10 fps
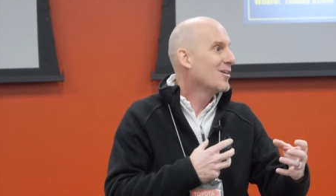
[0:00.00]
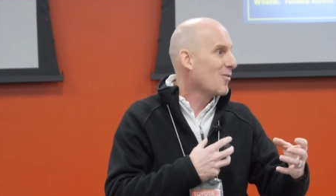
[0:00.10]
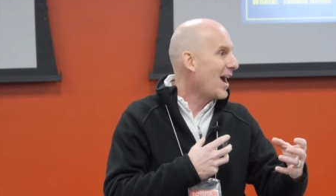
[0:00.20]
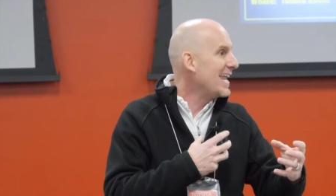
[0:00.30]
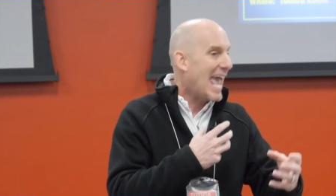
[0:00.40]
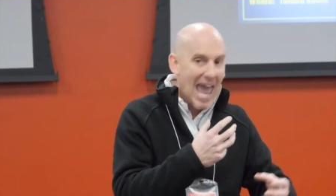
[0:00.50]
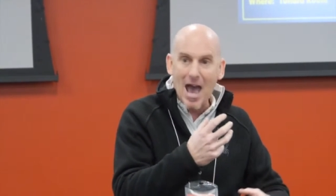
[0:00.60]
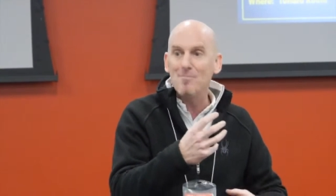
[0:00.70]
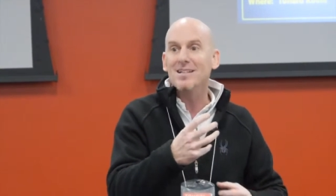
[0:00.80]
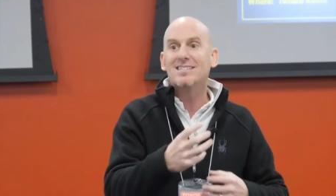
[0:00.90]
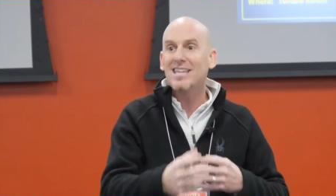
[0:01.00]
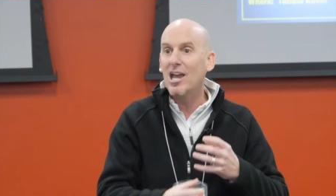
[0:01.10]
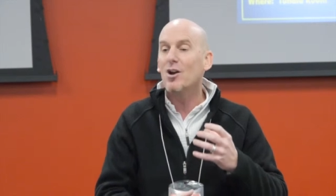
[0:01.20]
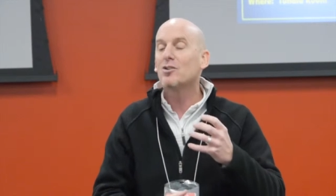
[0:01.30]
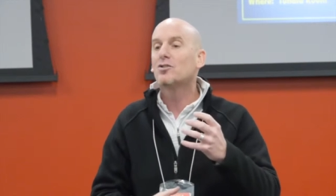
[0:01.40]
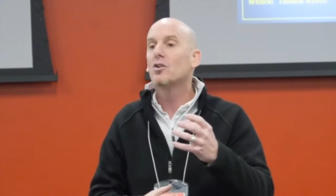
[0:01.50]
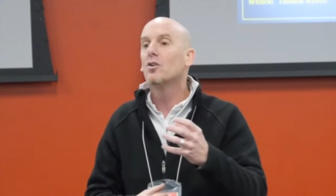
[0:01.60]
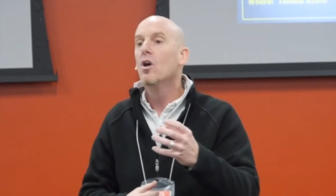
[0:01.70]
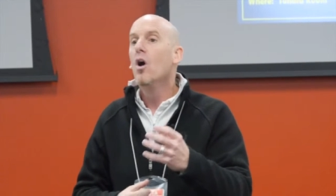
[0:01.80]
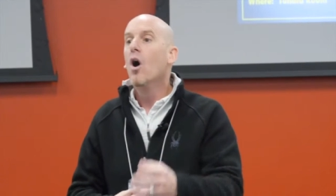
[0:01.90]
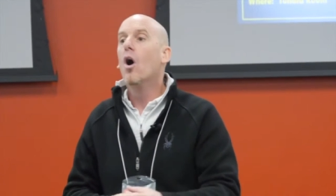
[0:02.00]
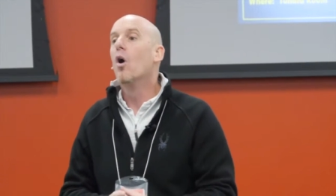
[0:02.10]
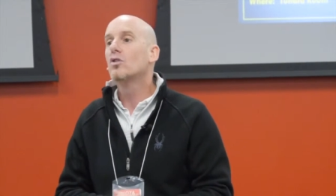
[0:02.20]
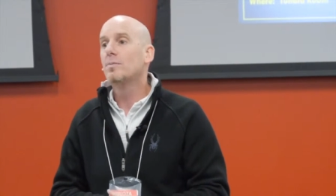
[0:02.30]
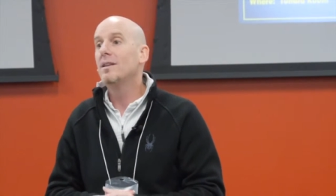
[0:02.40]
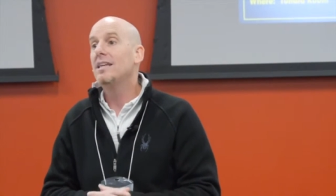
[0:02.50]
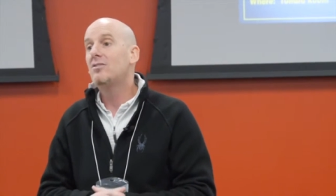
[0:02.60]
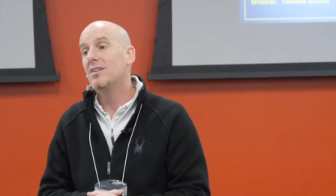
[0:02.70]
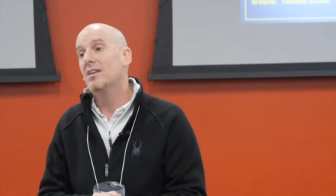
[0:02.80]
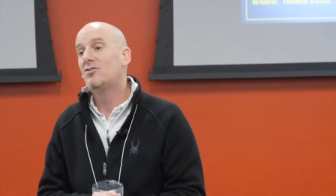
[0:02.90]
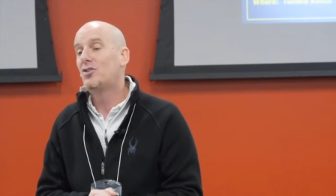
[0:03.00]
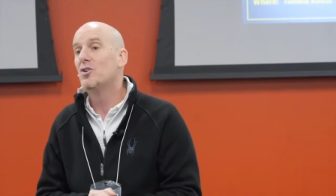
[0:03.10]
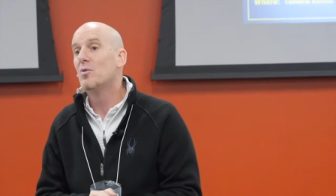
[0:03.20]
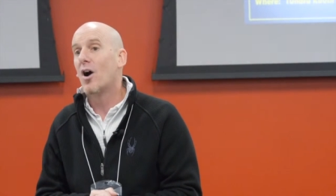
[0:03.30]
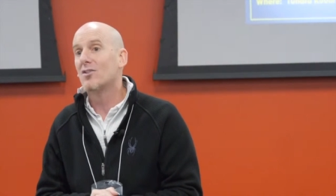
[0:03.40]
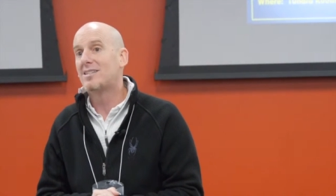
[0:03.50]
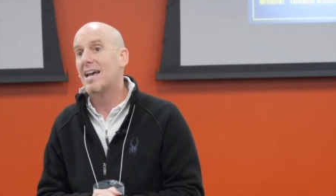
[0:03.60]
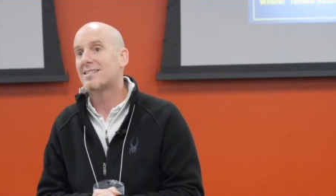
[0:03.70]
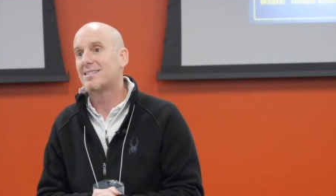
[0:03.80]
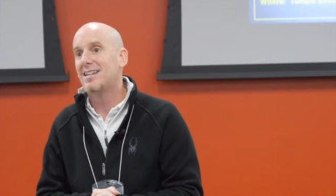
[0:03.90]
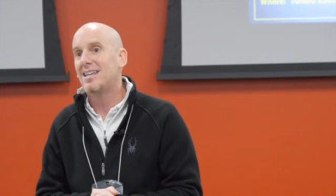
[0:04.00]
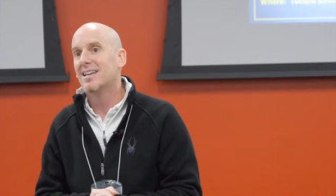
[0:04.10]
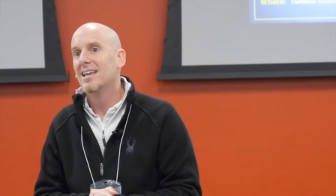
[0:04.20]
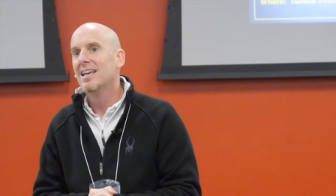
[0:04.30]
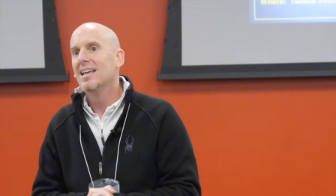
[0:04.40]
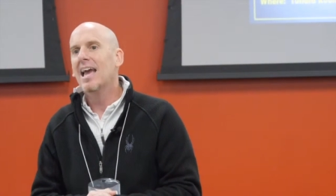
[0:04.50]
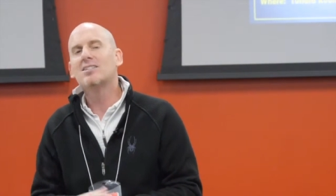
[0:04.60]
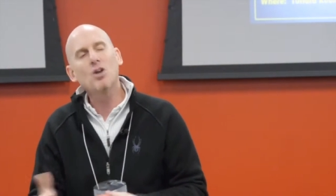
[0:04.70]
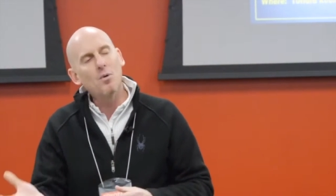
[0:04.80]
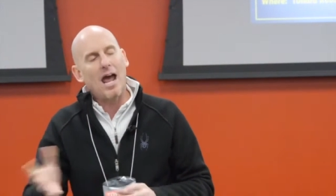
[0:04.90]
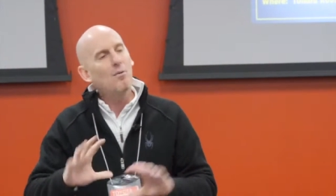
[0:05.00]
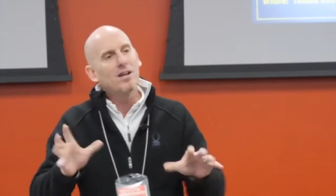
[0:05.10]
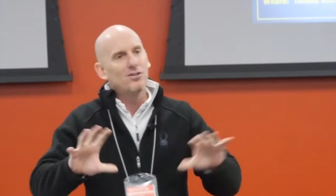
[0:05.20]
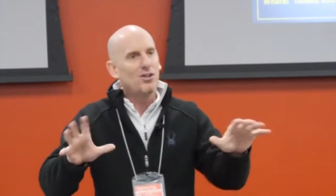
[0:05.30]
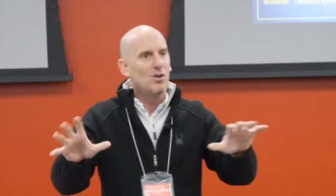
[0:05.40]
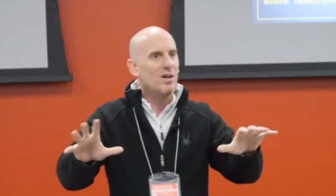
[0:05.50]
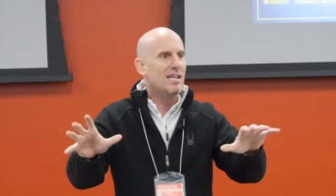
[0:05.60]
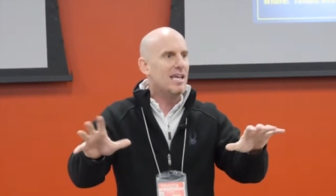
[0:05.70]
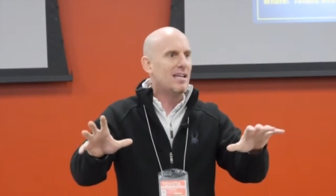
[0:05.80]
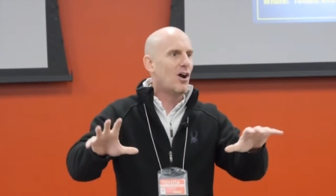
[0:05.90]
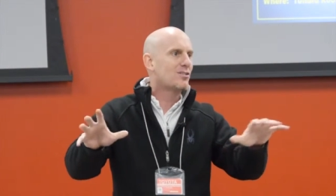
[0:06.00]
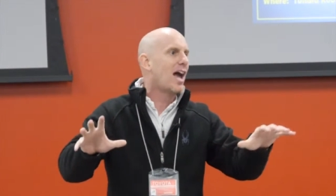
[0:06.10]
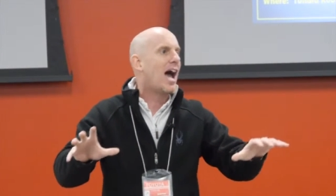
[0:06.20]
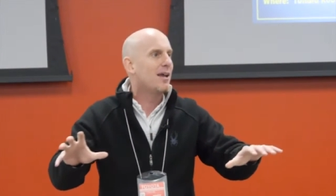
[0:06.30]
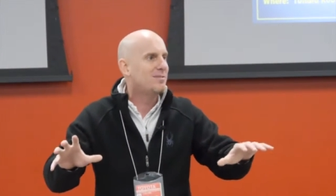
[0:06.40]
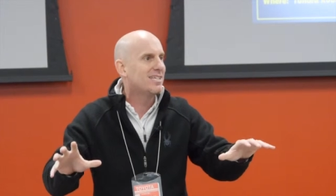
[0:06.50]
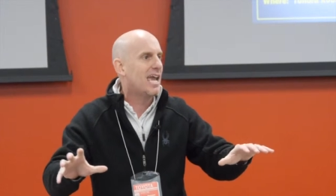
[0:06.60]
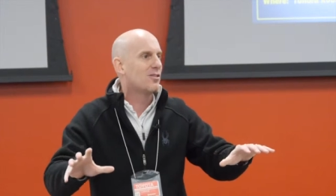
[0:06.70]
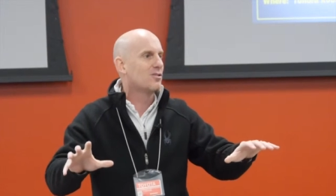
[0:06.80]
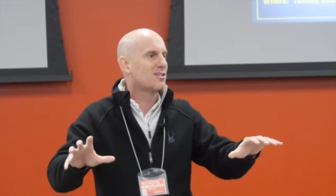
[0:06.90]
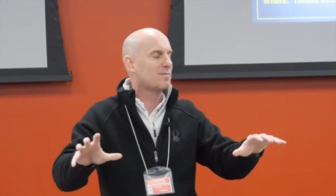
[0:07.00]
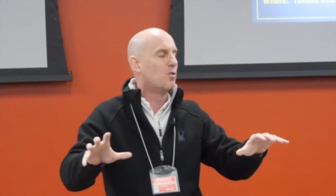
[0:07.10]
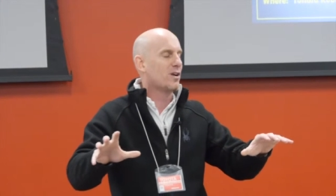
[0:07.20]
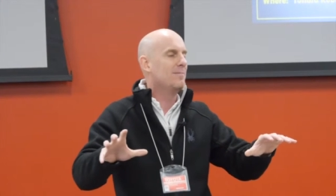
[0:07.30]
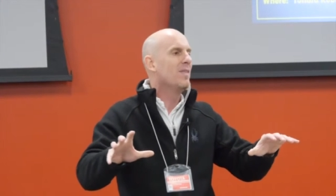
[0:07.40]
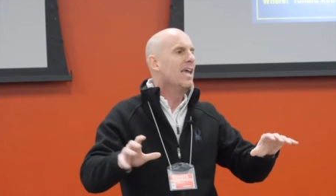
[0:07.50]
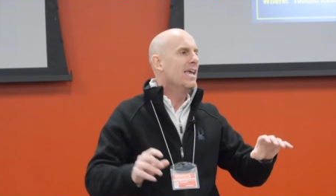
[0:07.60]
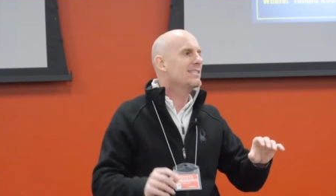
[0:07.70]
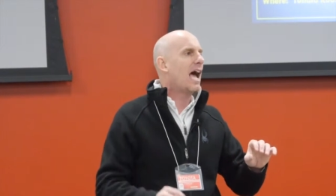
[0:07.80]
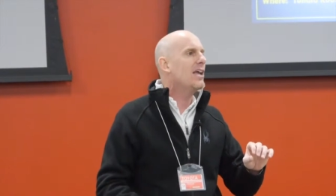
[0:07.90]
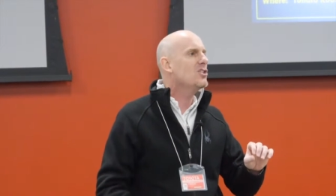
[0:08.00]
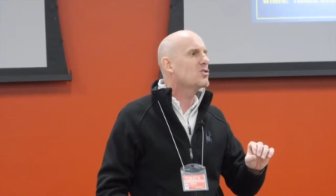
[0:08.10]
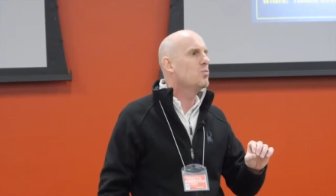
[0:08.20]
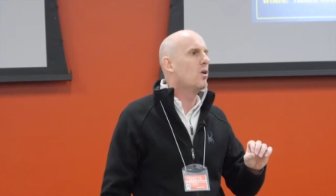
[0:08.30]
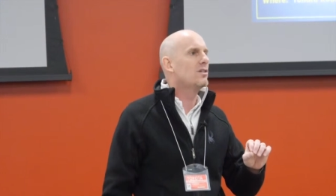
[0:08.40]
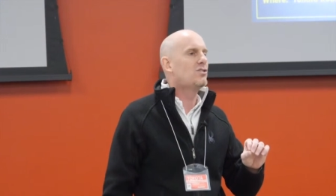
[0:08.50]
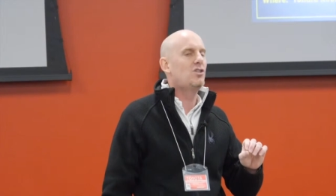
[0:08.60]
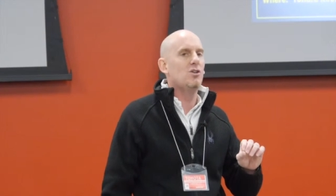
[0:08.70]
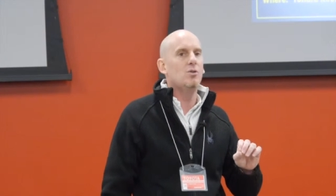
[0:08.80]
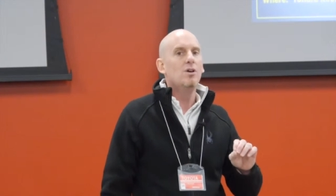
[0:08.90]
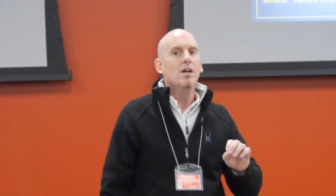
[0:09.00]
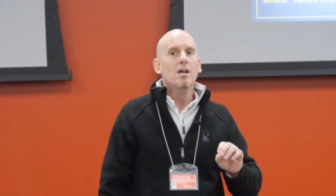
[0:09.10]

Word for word: right? Habits, character, ultimately into our destiny. And so, what I want to do in, in, our time together this morning is I just want to